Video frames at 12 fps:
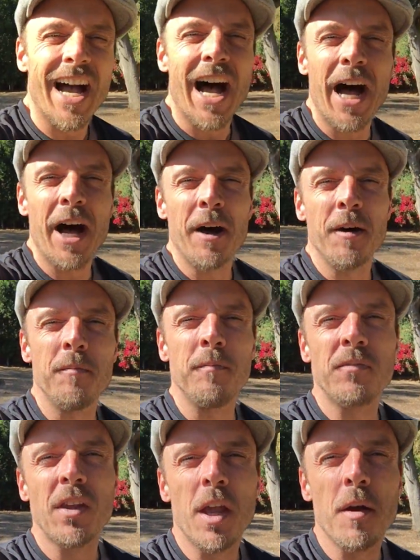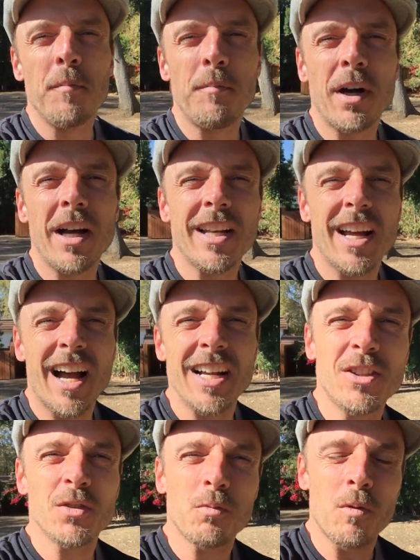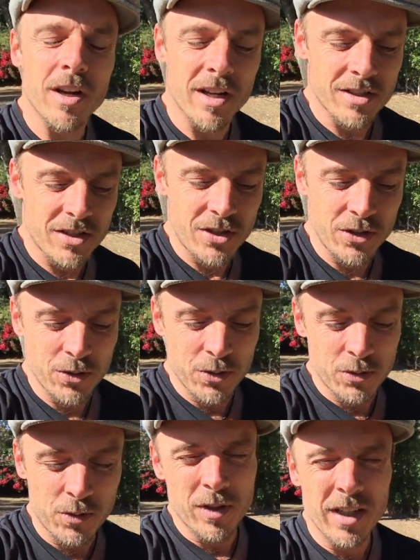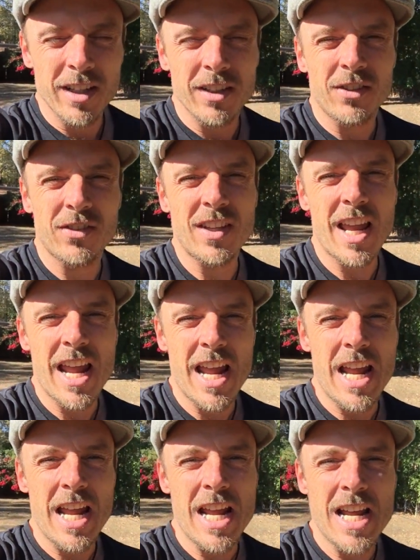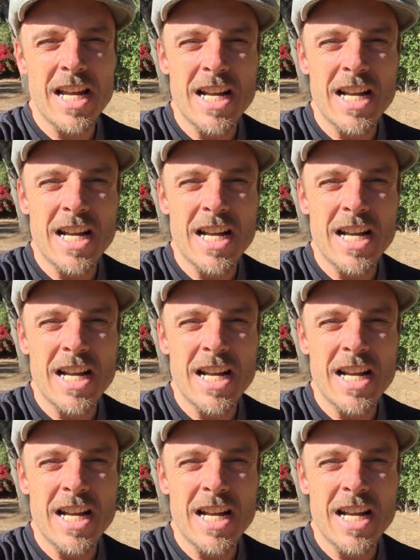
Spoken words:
But I just wanted to say